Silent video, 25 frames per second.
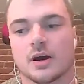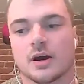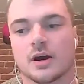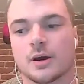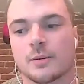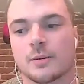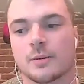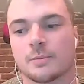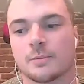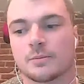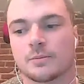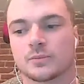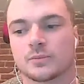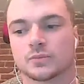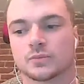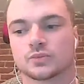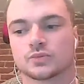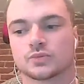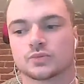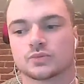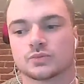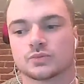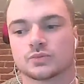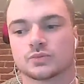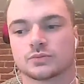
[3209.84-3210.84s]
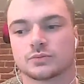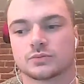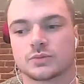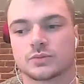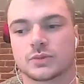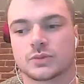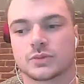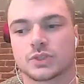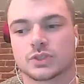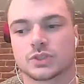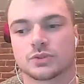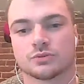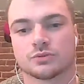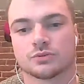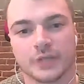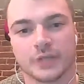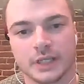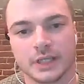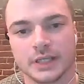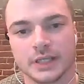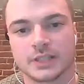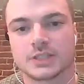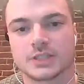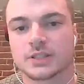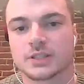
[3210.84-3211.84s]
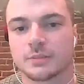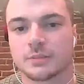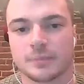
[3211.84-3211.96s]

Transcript: So really